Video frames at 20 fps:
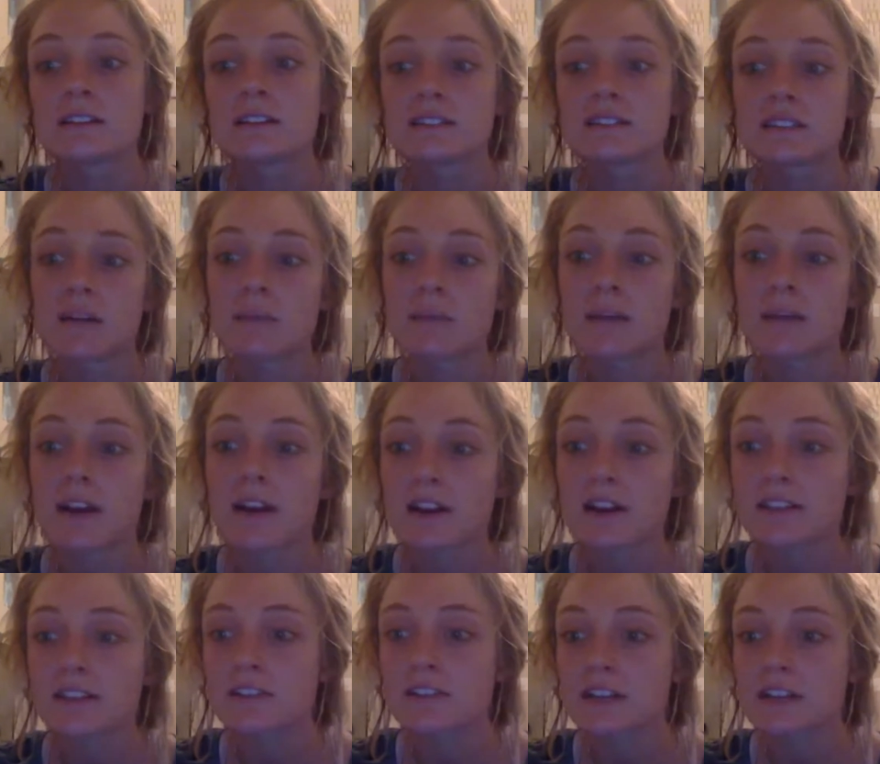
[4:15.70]
Some
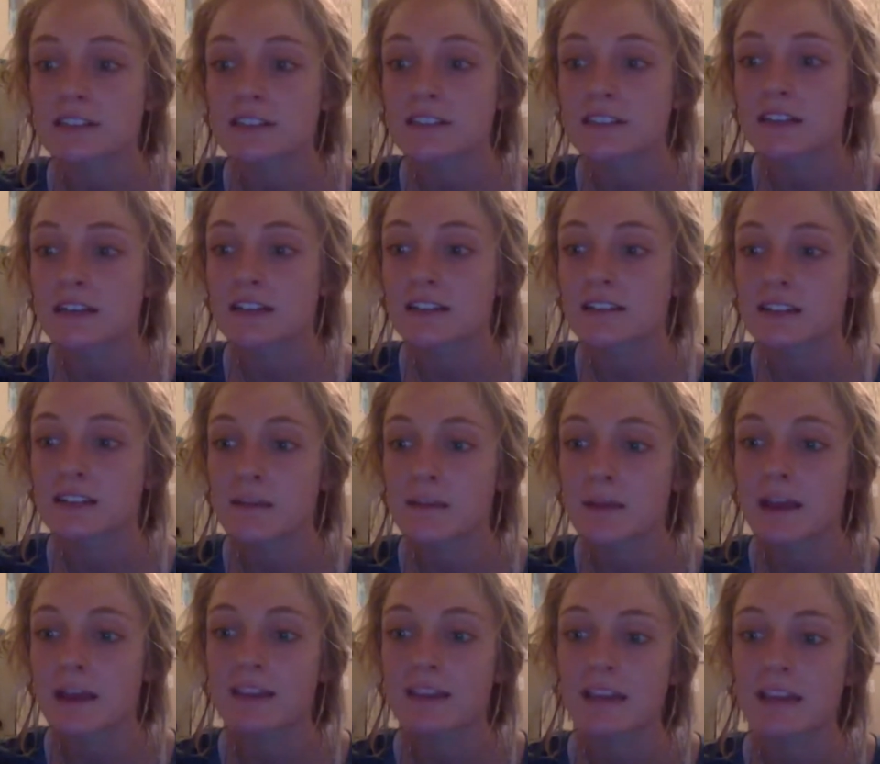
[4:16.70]
characteristics that
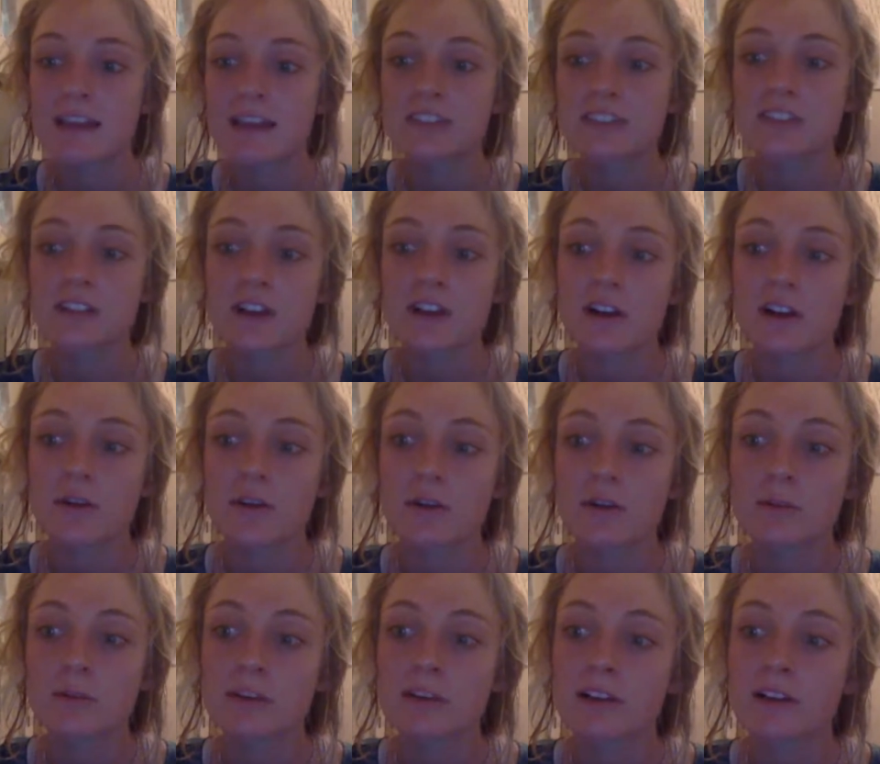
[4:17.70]
make the Asian
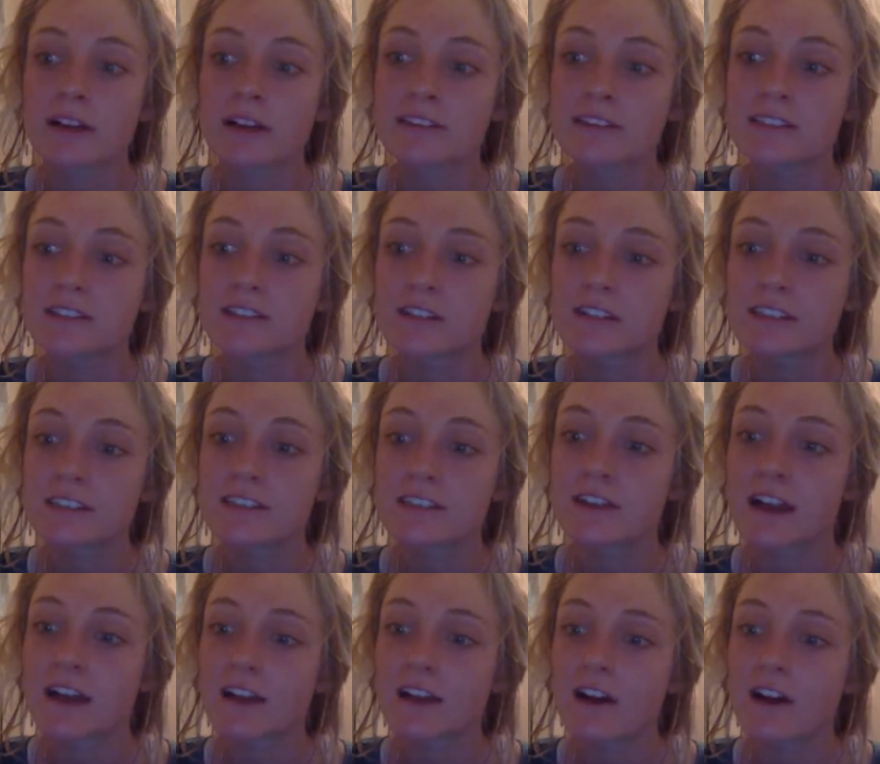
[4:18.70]
longhorn beetle a serious
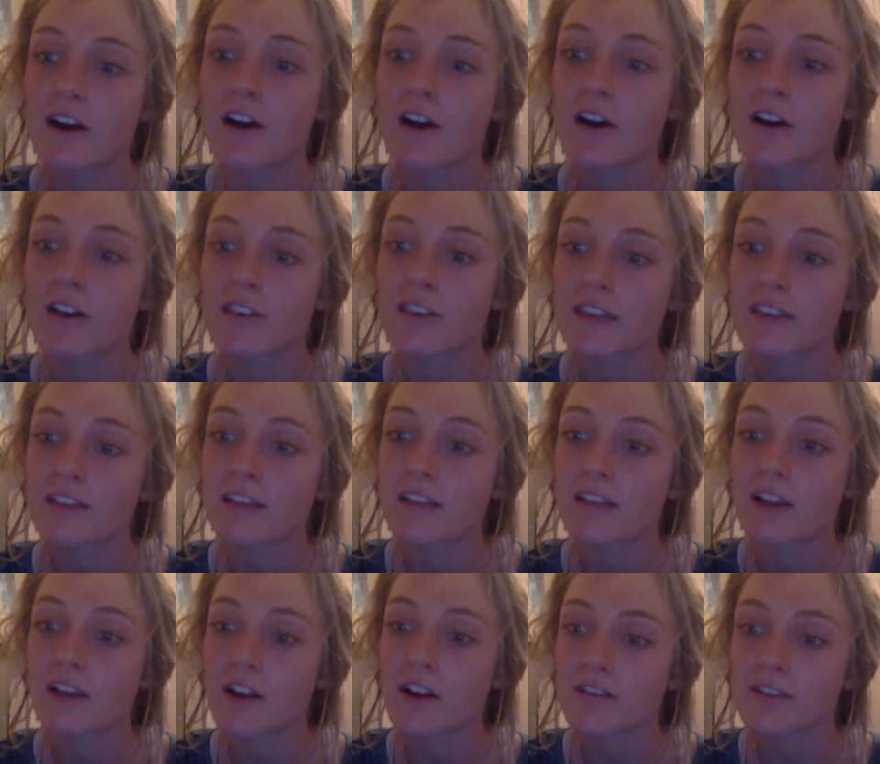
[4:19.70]
threat are that the
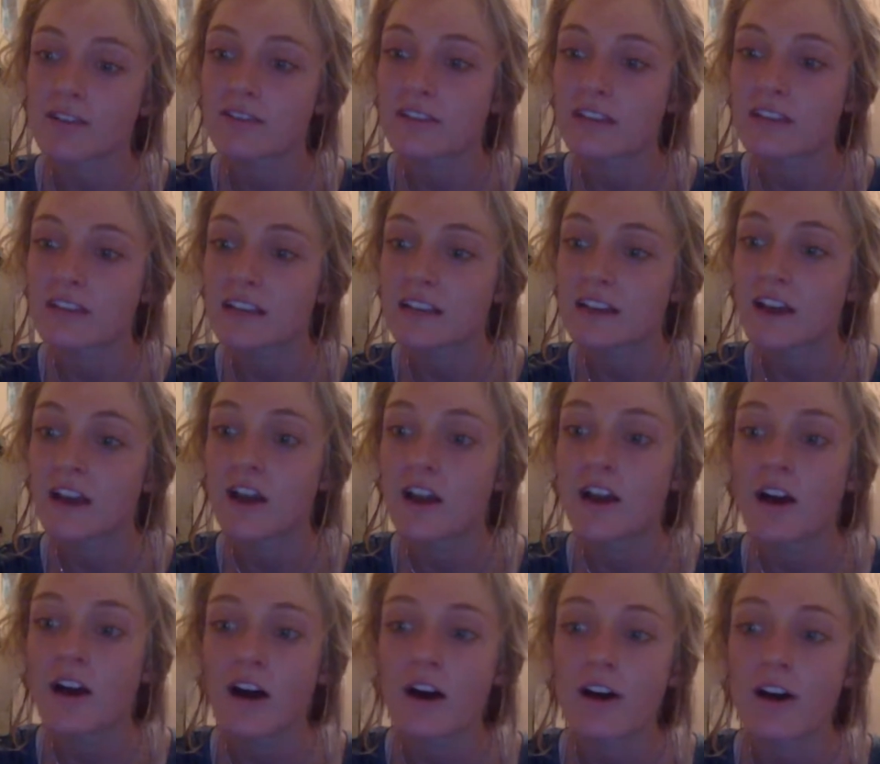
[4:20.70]
larvae feed
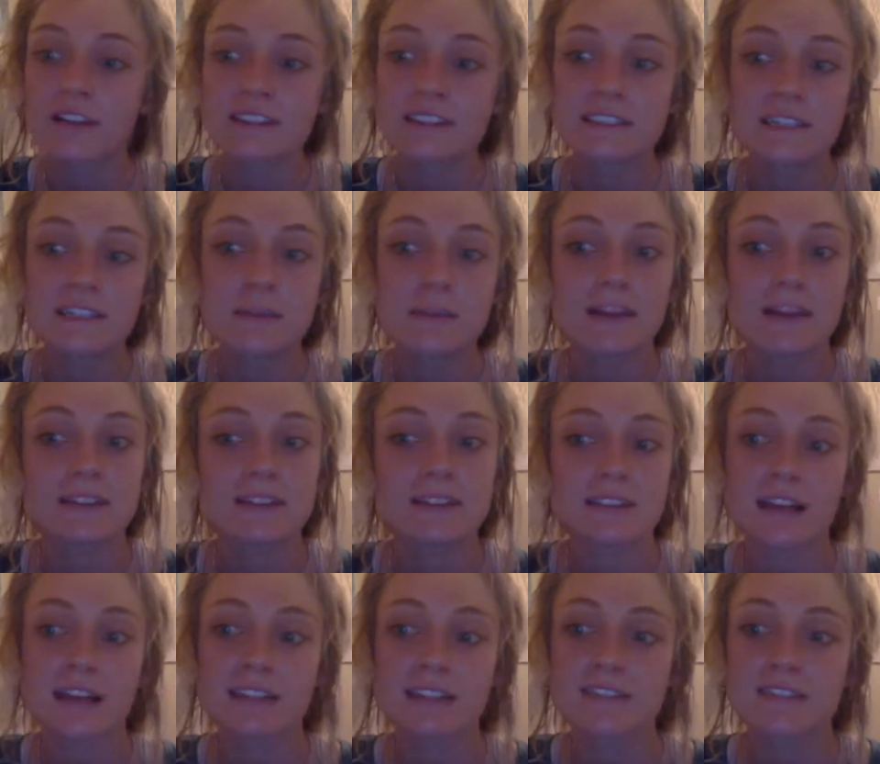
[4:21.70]
on the deep
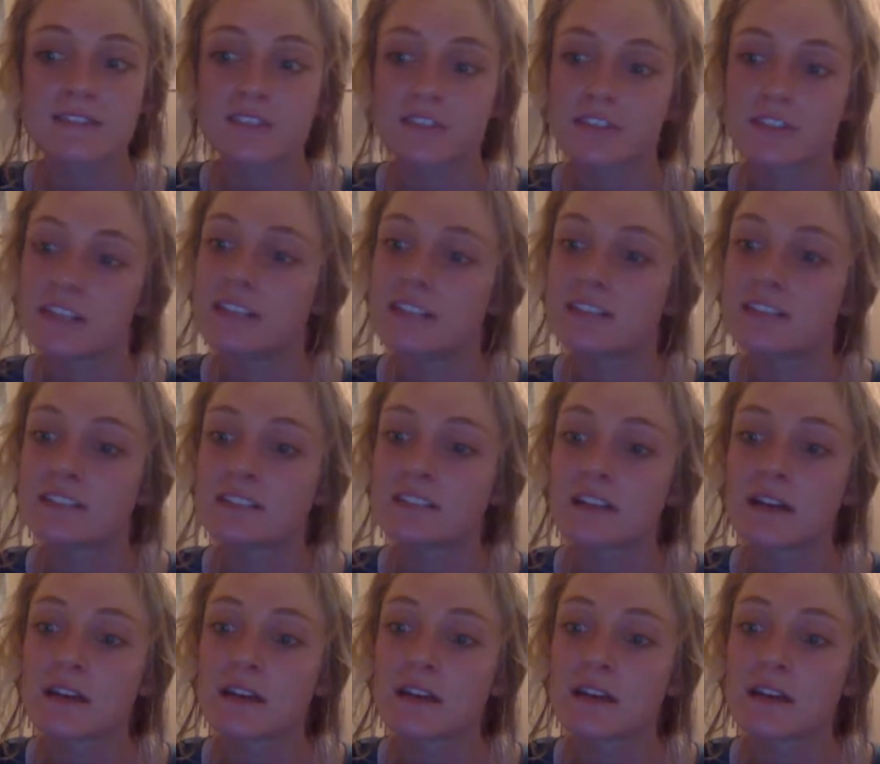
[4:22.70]
insides of trees,